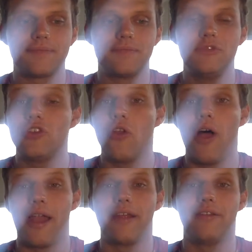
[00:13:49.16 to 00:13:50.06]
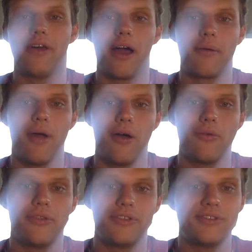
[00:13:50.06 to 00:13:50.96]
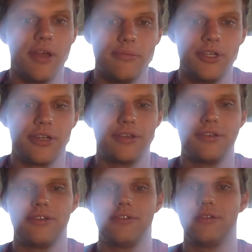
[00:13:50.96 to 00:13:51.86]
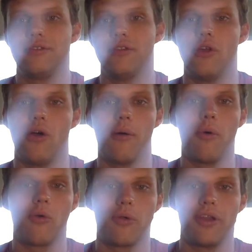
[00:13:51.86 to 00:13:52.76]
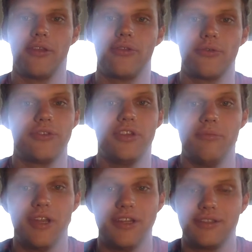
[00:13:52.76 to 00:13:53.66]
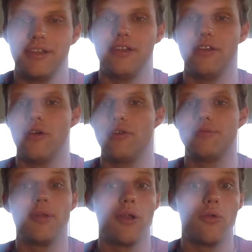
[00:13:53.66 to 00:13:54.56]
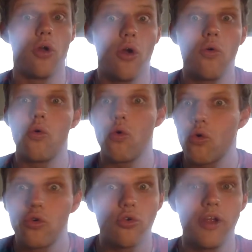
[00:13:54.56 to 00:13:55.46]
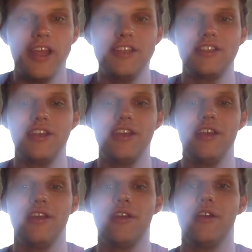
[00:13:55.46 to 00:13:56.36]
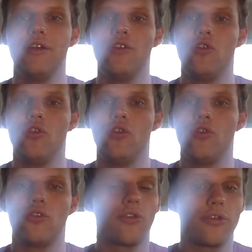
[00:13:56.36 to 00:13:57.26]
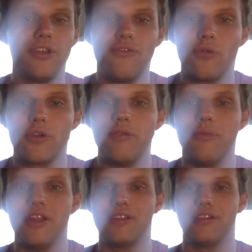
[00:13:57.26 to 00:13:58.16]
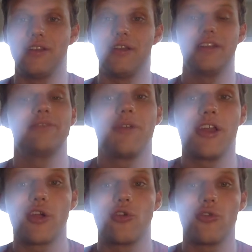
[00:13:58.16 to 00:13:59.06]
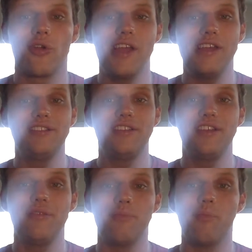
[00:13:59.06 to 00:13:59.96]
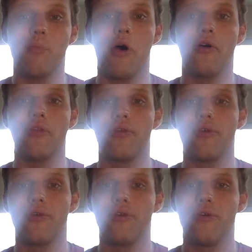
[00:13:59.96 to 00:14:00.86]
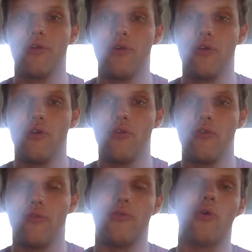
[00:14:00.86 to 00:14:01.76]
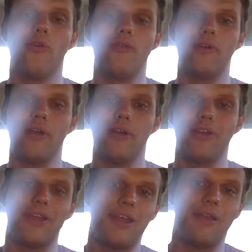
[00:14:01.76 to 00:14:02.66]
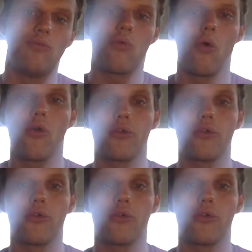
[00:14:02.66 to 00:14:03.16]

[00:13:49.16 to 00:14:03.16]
there's a lot I could talk about with this subject. I'm already 13 minutes in. It's been a crazy 13, 14 minutes in. It's been a crazy month full of a roller